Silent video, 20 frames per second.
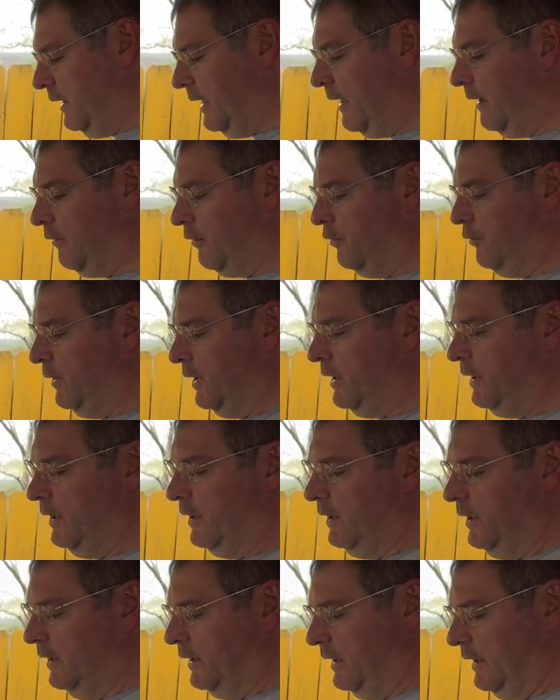how
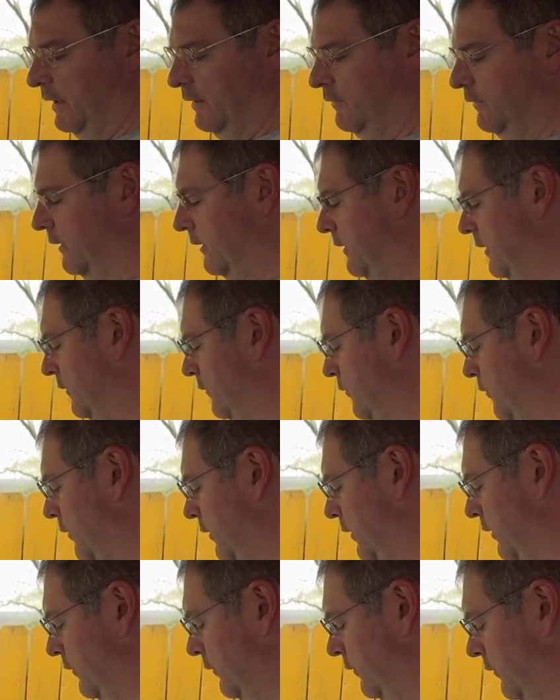quickly and easily this
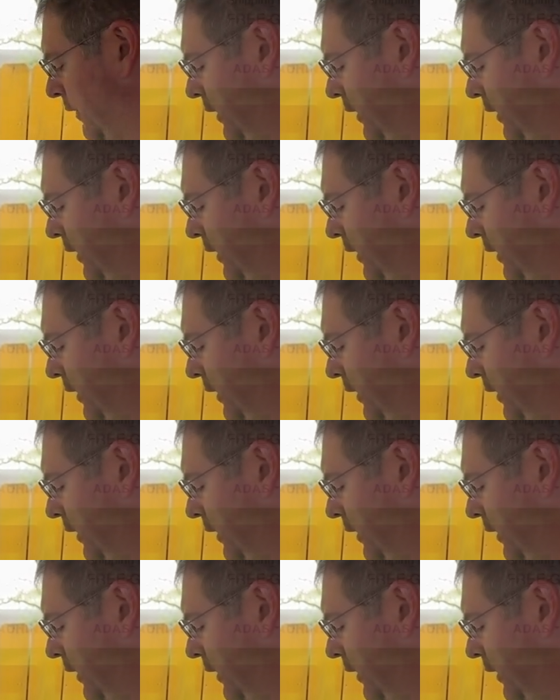works.